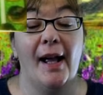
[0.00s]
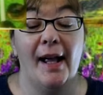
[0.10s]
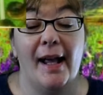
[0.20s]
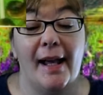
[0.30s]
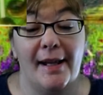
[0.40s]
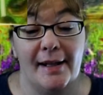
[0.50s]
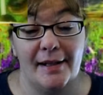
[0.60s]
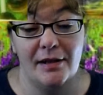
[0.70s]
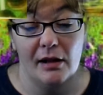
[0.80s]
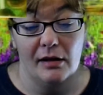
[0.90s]

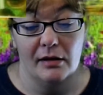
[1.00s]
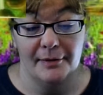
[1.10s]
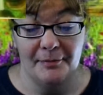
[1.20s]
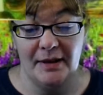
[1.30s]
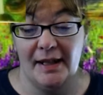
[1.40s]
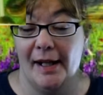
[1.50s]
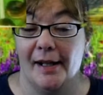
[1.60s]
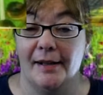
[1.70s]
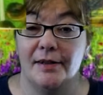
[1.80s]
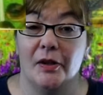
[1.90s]
And um, yeah,
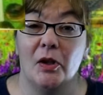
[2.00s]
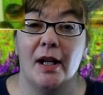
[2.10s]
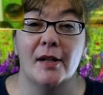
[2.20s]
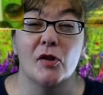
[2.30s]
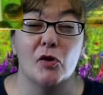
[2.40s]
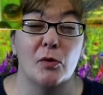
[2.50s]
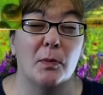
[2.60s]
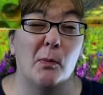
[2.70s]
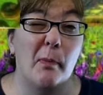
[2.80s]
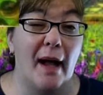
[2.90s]
it turned out super
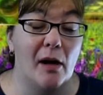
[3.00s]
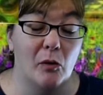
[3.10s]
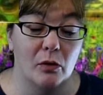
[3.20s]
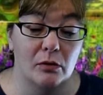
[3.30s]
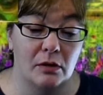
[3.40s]
bowel.